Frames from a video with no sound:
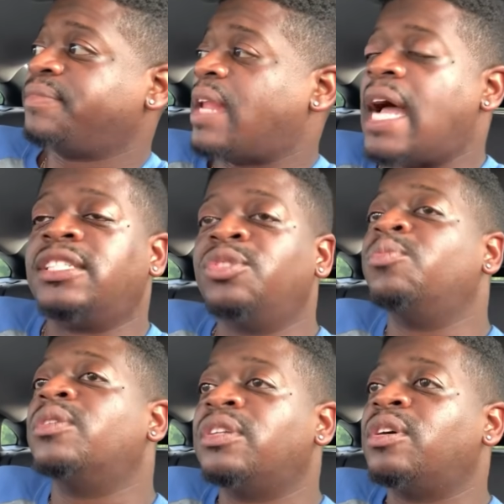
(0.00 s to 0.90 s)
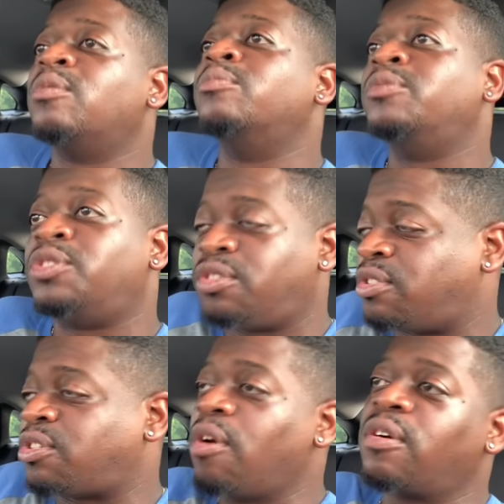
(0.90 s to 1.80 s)
I just want to know.
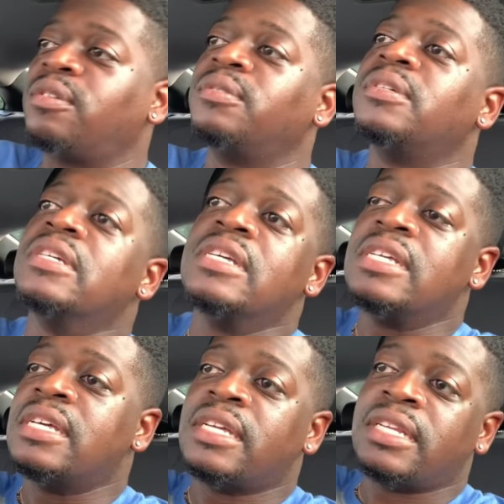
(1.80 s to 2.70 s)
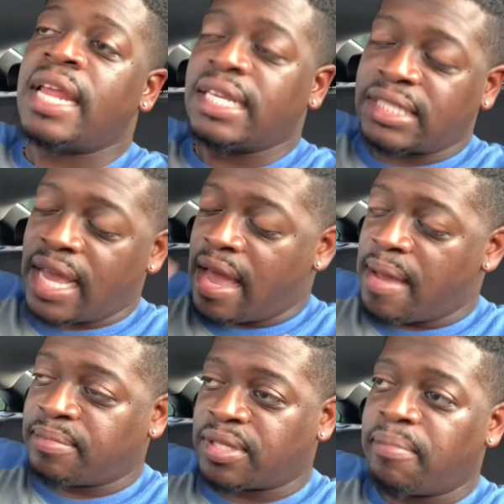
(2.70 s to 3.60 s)
Circle, next
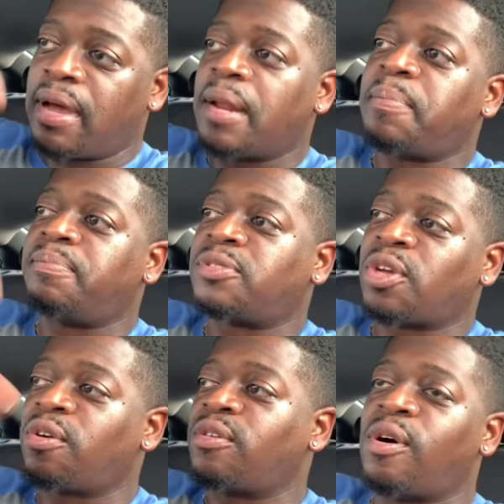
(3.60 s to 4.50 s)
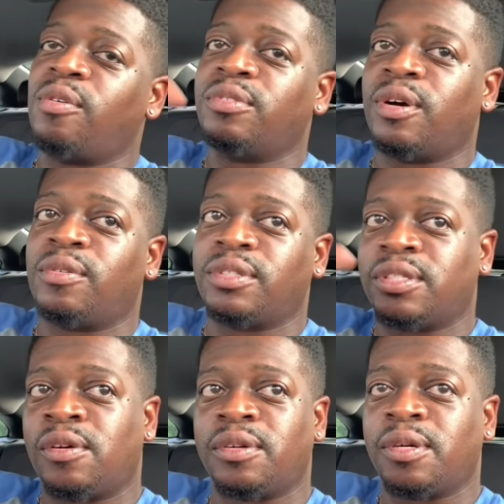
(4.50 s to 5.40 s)
time, somebody circle
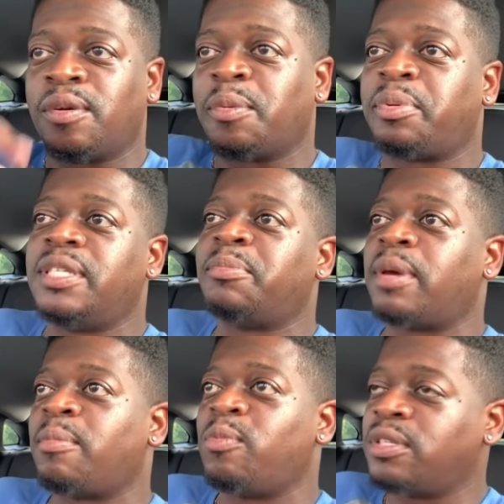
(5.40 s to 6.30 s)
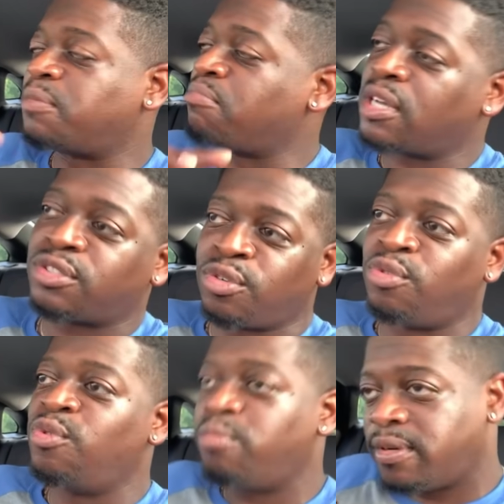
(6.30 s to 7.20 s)
on a piece of paper which muscle
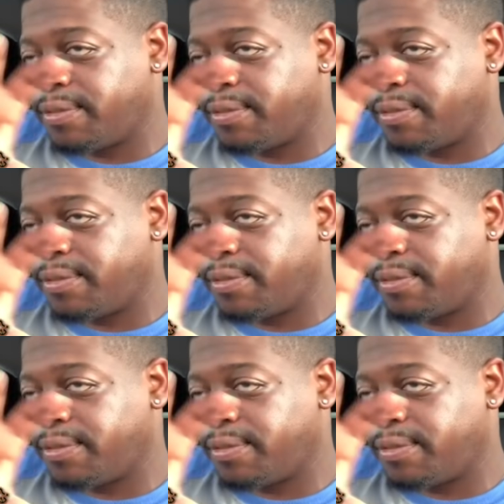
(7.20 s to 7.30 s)
group